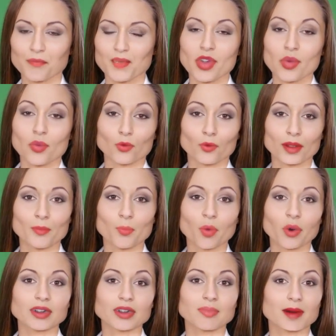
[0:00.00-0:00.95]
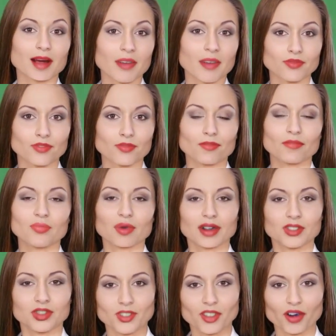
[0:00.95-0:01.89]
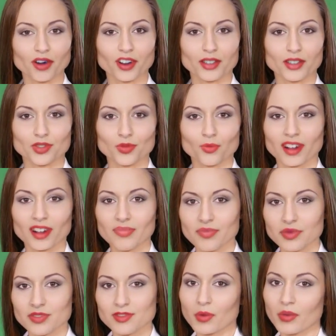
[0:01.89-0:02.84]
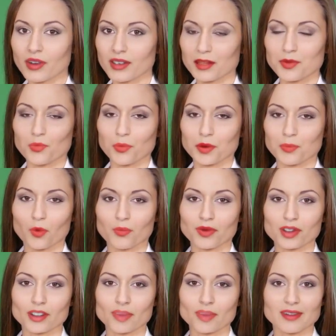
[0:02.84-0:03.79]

Ukraine war in maps, Russia targets grain facilities we believe